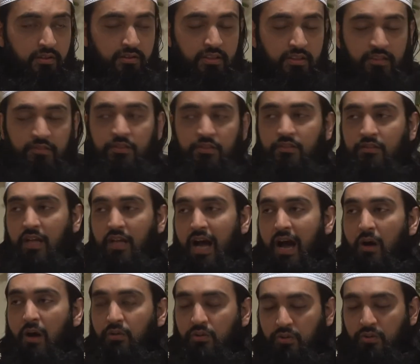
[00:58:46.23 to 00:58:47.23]
This is
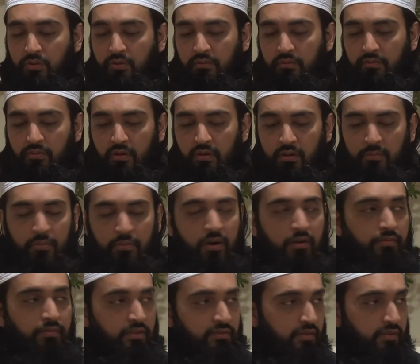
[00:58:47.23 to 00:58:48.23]
how truthful the
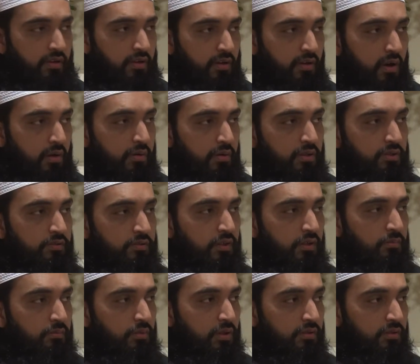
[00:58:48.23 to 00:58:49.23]
Prophet
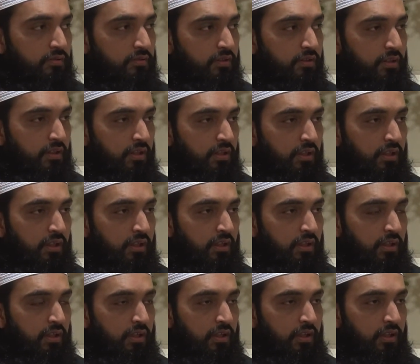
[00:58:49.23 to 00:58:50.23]
was.
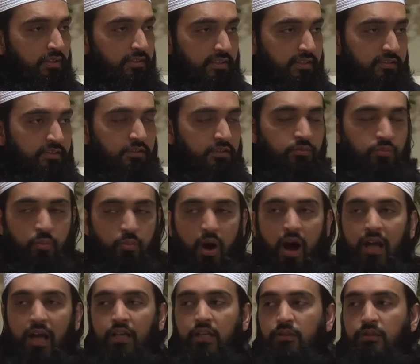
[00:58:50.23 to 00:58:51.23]
This is
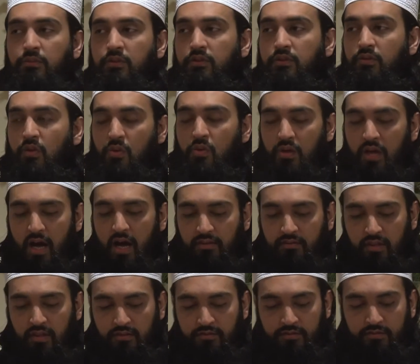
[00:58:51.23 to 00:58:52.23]
why he was known as
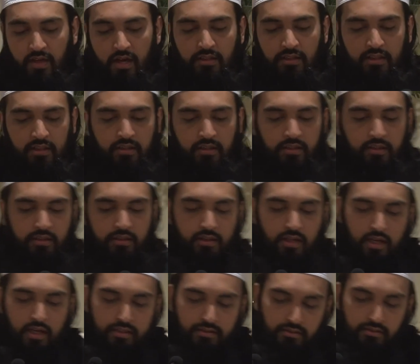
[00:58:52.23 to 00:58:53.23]
a Sadiq
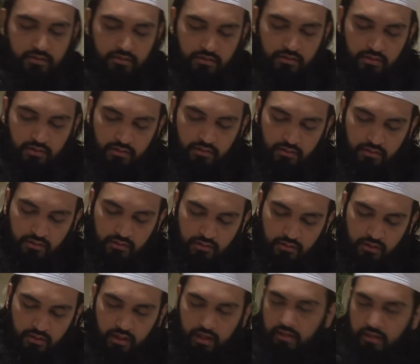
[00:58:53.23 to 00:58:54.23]
and,
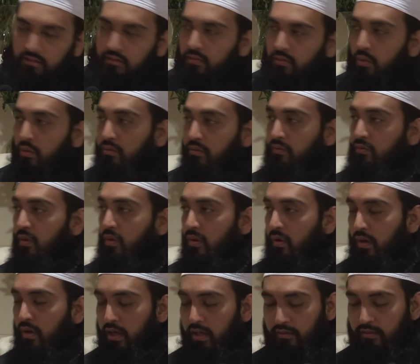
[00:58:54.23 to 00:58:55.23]
and
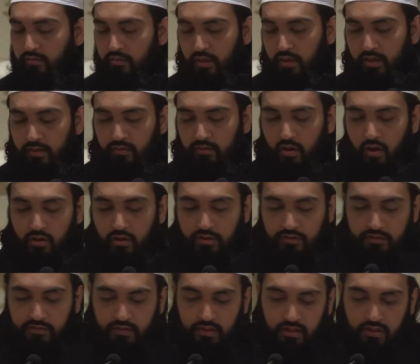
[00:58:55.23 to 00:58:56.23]
also his, his
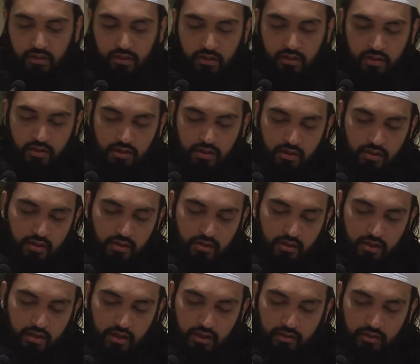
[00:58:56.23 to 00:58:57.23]
honesty
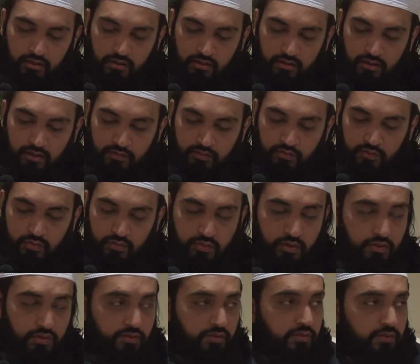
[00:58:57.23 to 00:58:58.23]
and his
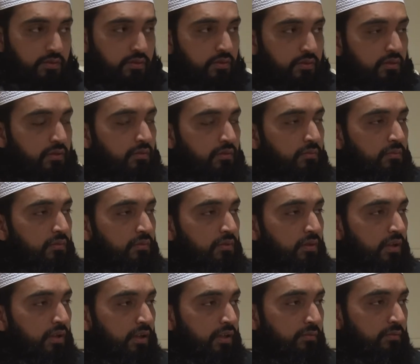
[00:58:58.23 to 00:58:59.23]
trust,
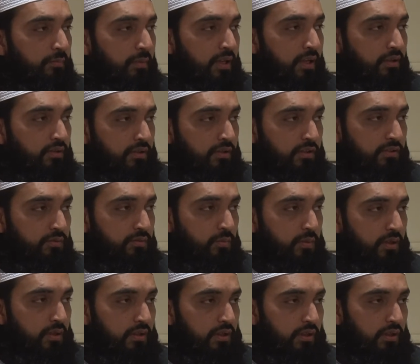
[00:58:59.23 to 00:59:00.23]
his being
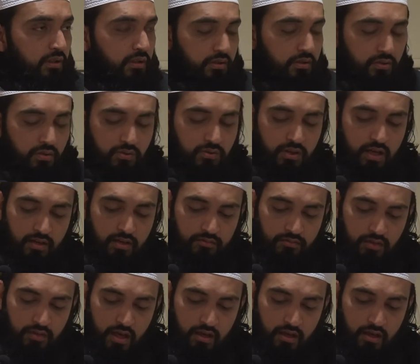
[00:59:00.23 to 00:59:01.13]
trustworthy, known as